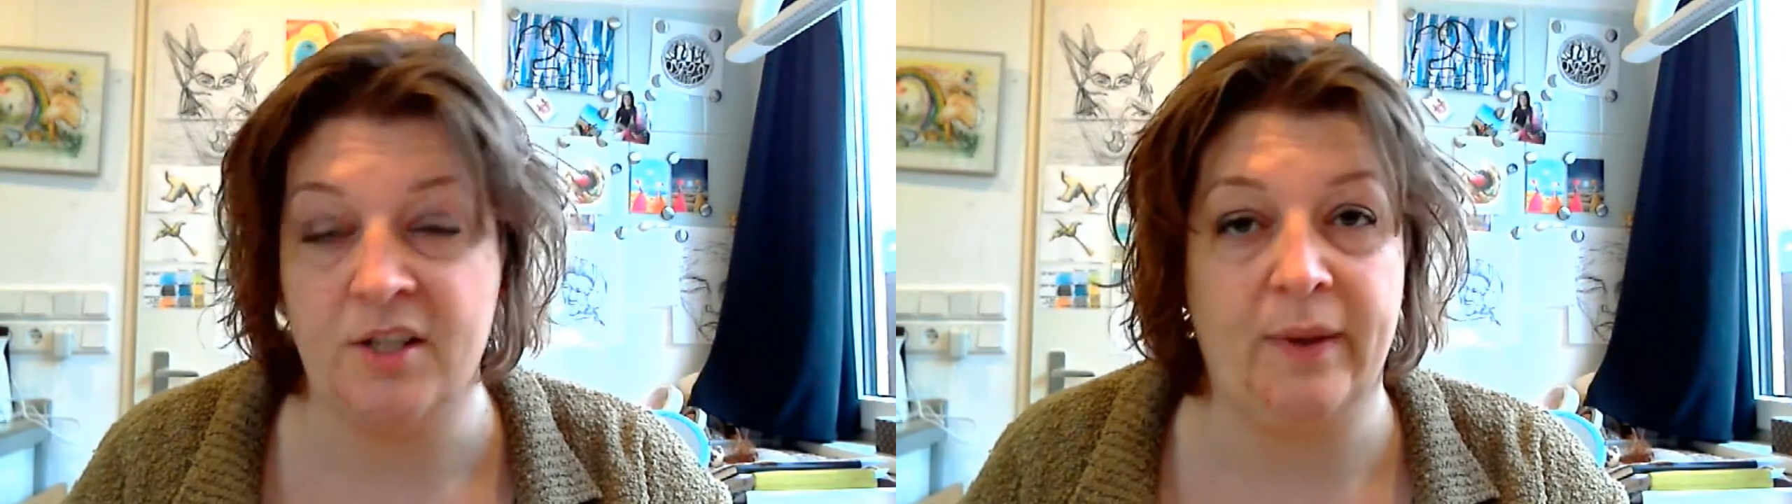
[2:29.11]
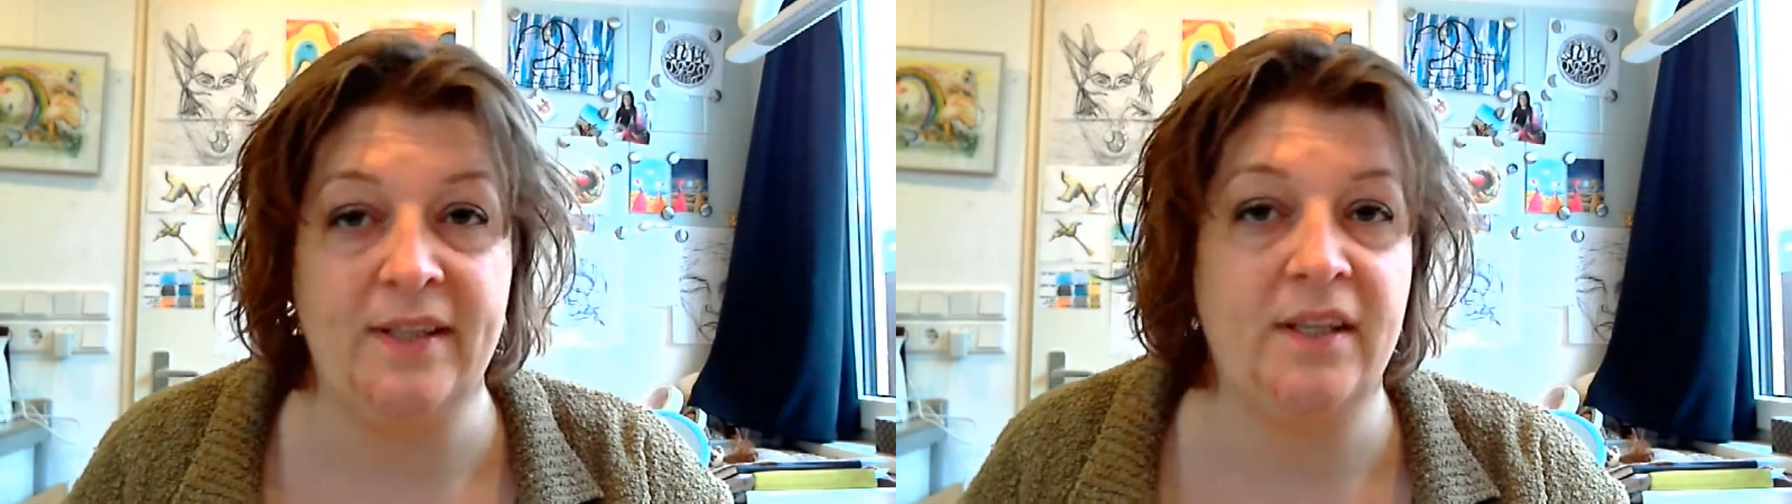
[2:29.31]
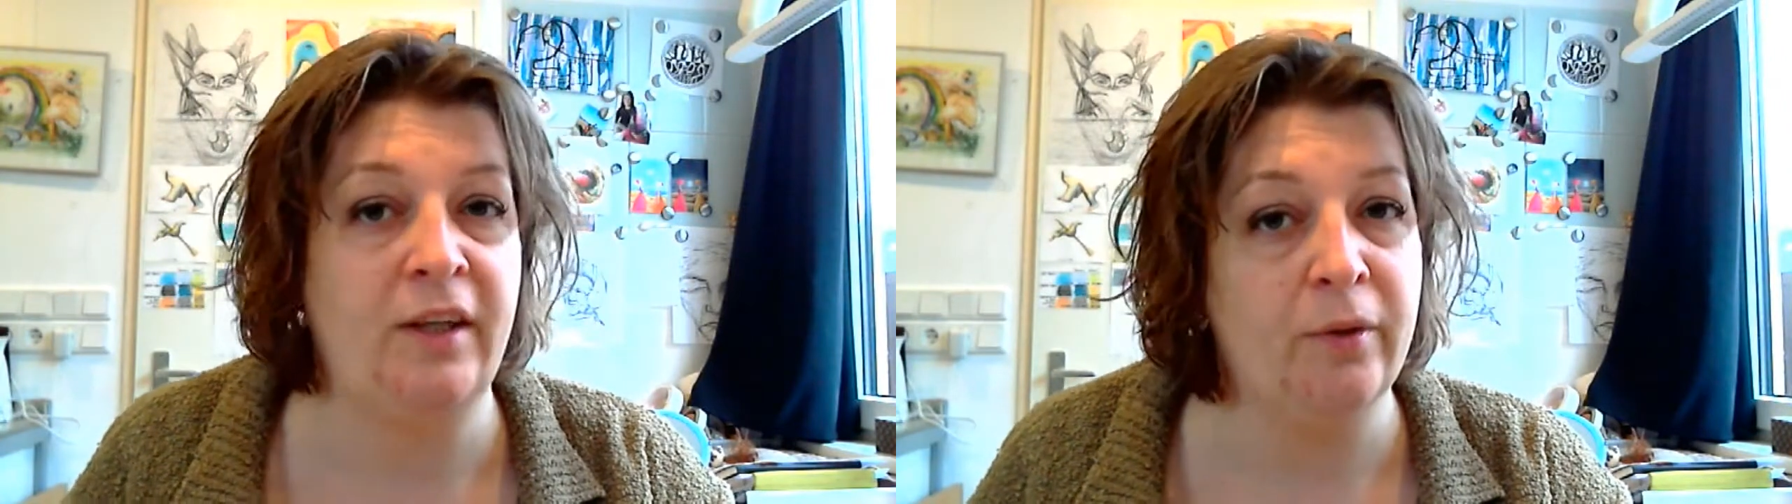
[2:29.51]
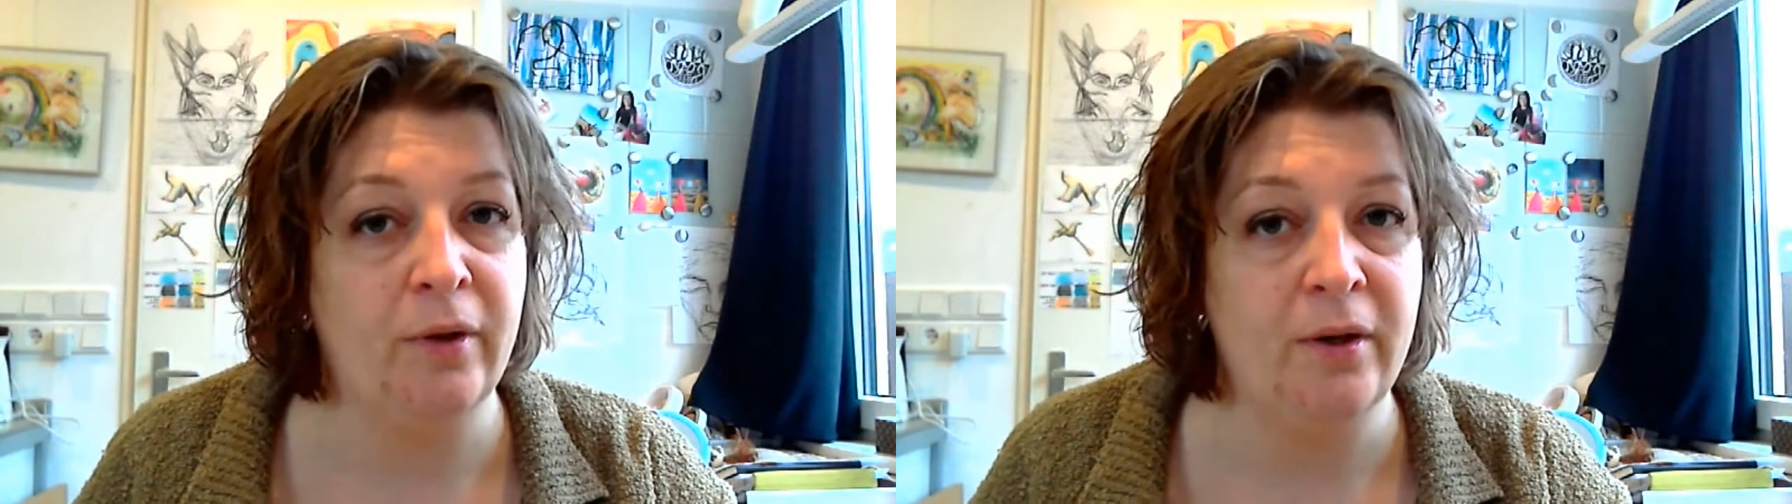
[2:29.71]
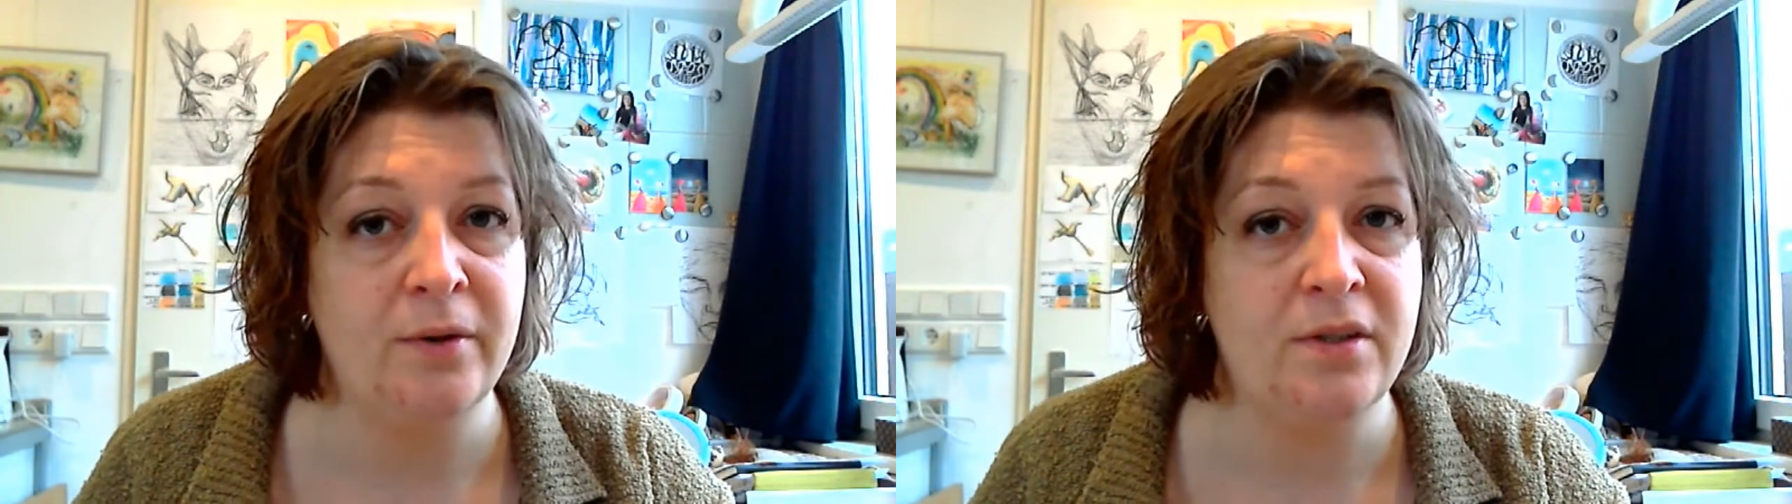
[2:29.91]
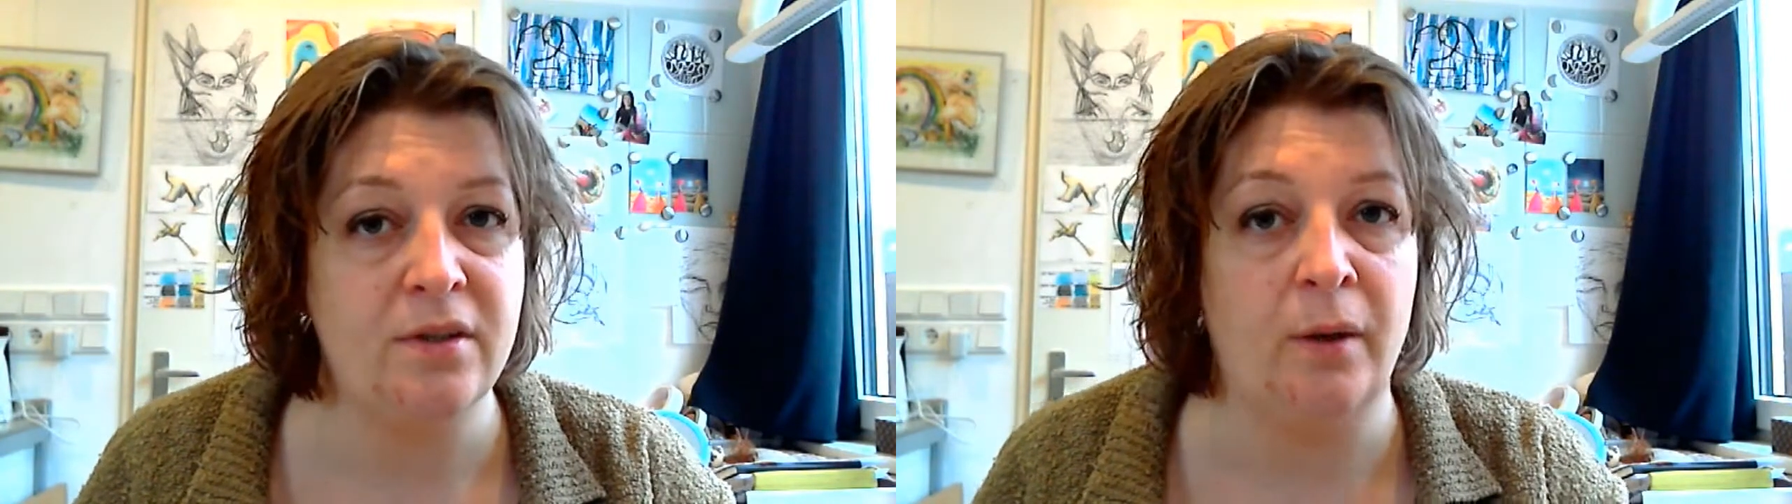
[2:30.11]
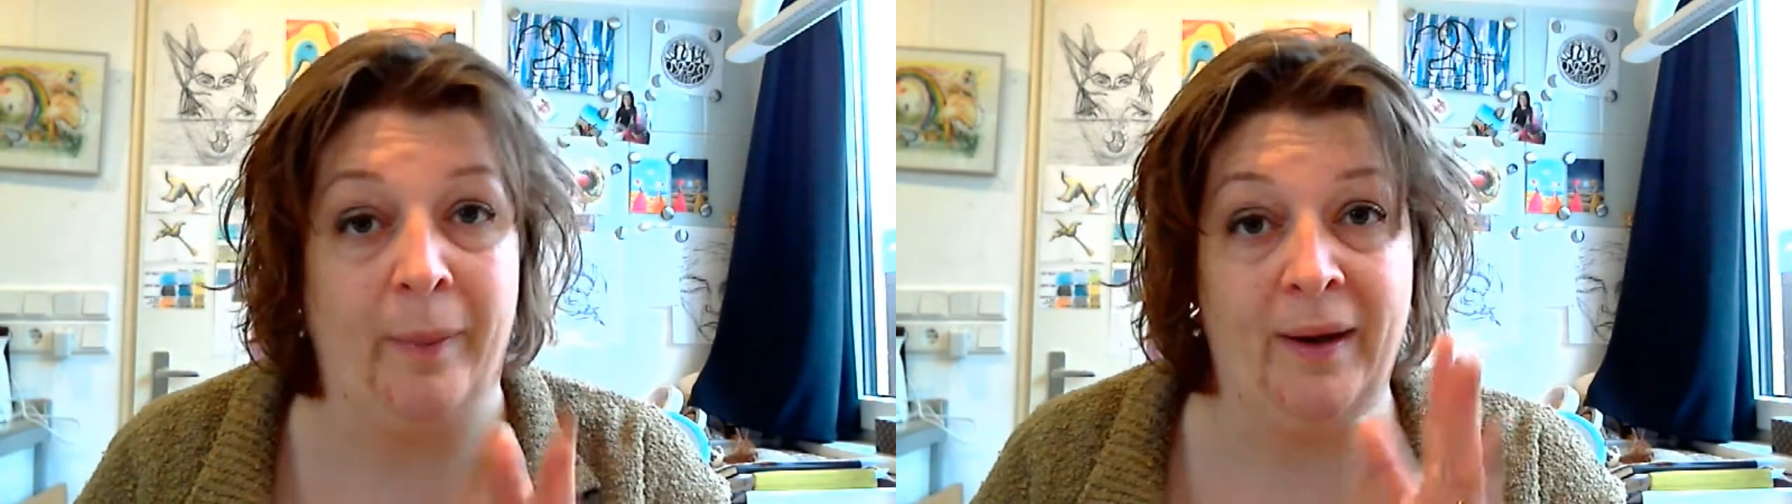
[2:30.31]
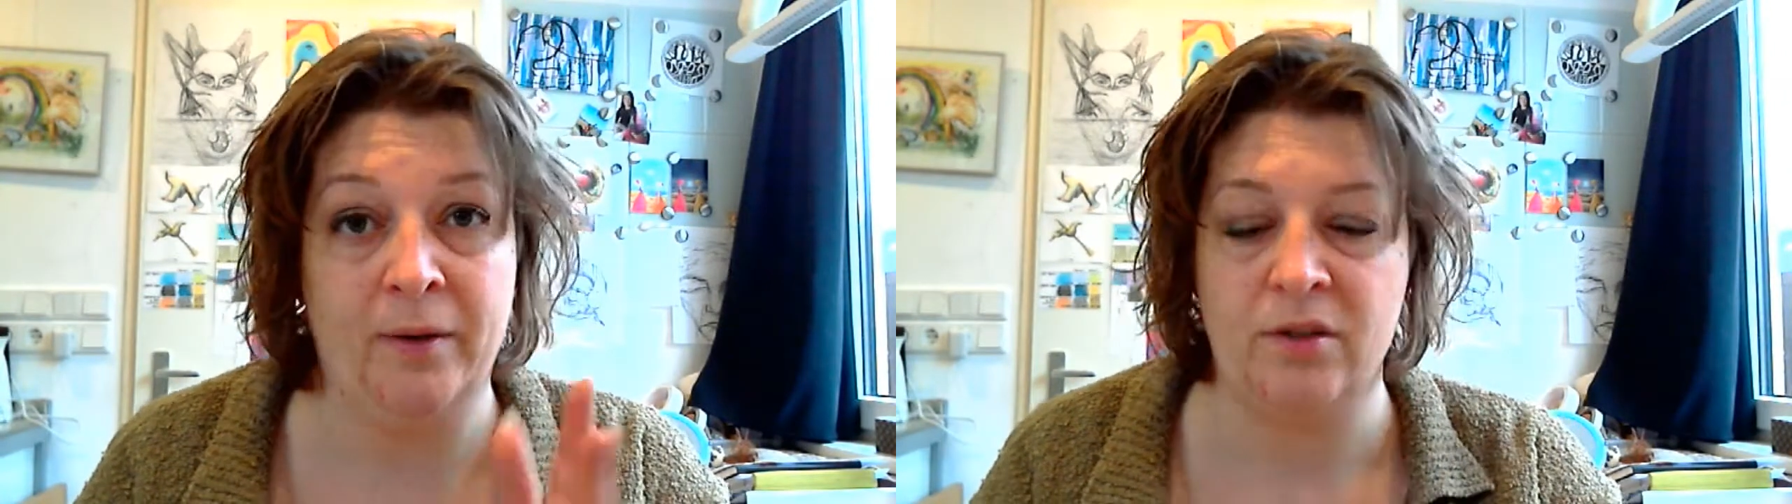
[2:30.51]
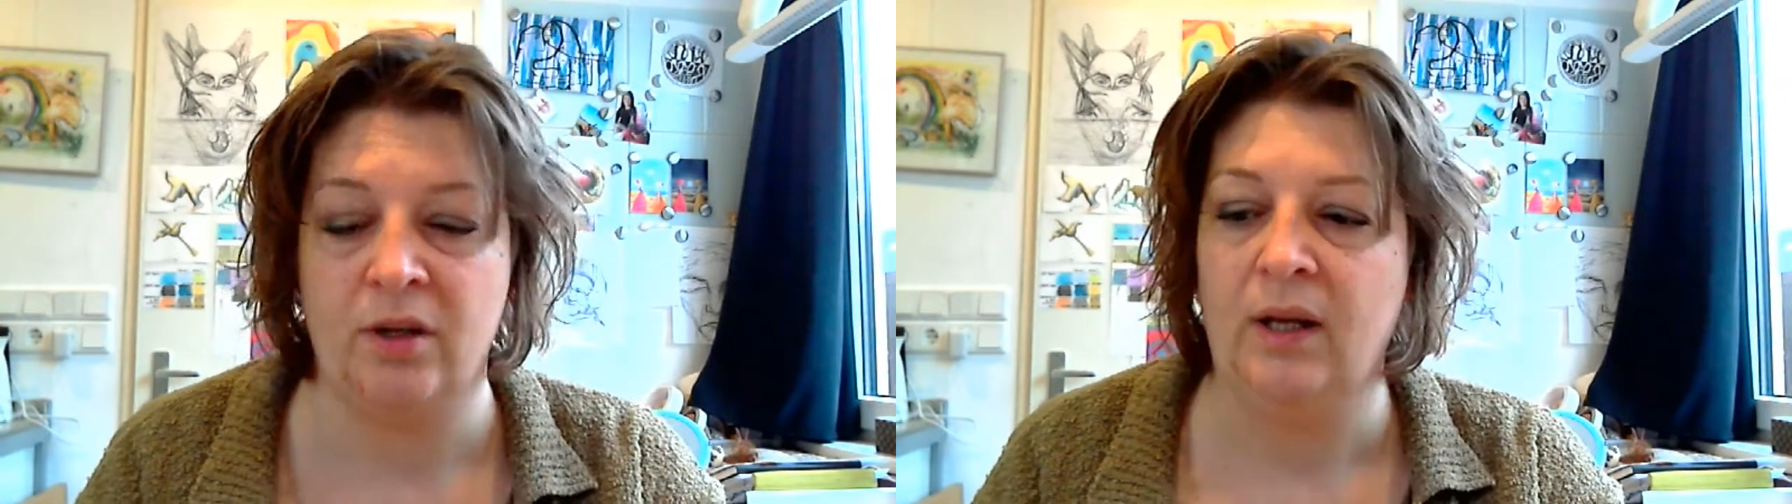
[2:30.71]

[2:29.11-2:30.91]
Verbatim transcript: 20 euros about.